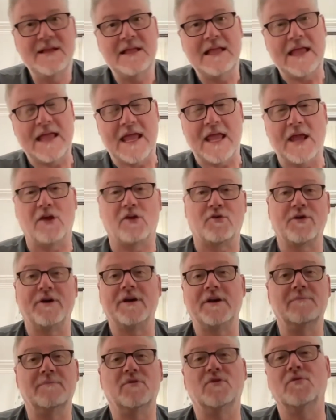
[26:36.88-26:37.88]

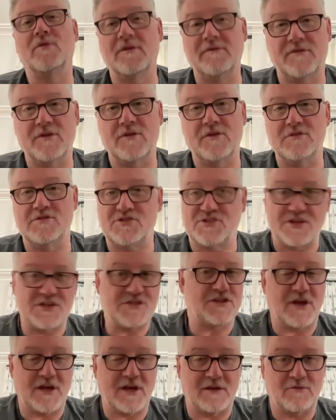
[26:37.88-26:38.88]
incredible reviews,
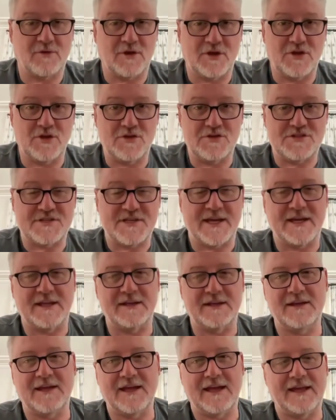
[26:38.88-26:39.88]
just like what you
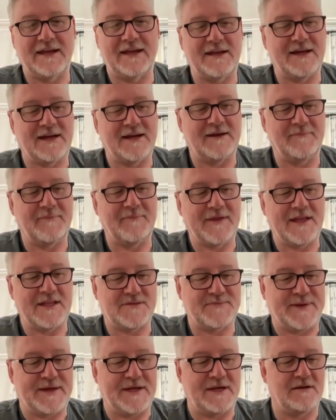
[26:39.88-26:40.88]
said. And
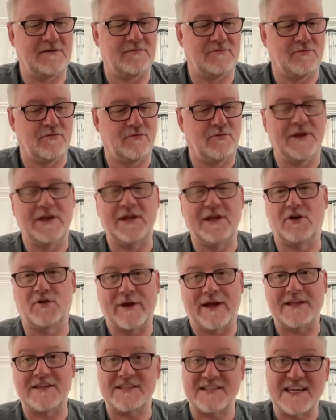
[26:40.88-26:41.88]
it's been a really
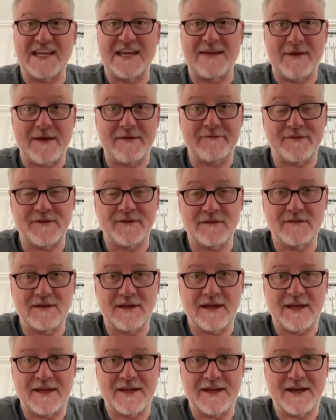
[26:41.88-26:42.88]
great team effort
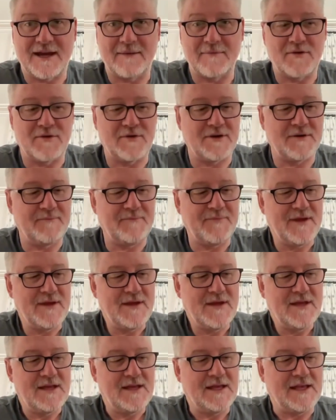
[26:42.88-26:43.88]
at Nama, and
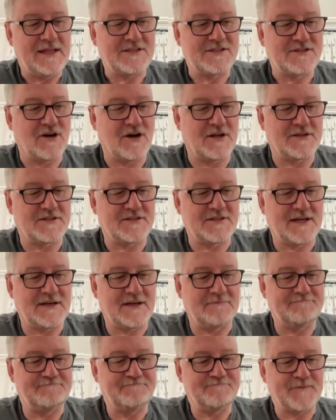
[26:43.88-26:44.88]
it's got,
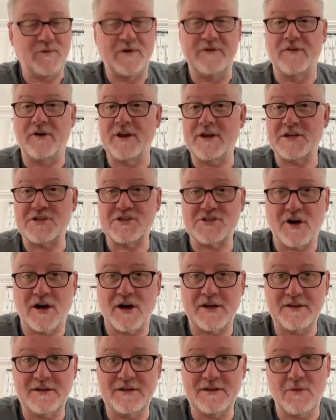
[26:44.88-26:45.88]
we're very
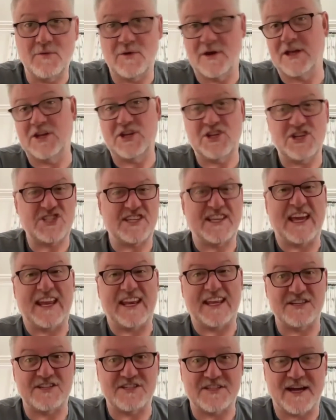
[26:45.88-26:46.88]
excited, and we're only just
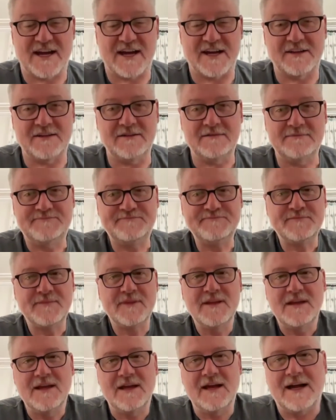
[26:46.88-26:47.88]
getting started.
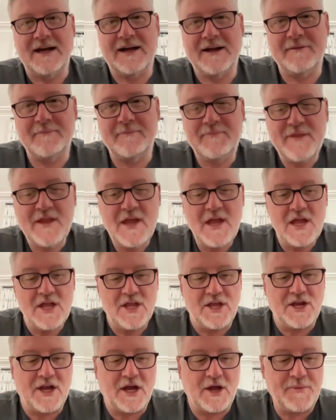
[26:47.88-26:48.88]

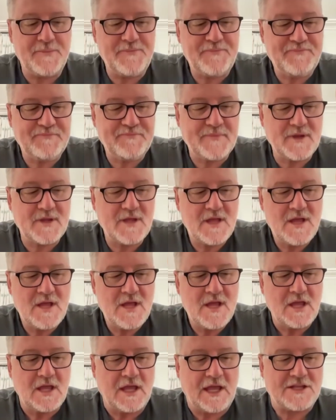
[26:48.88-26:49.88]
You know,
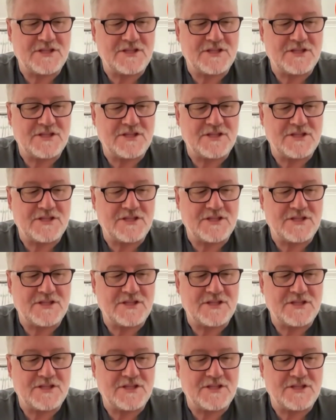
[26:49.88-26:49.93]
this came out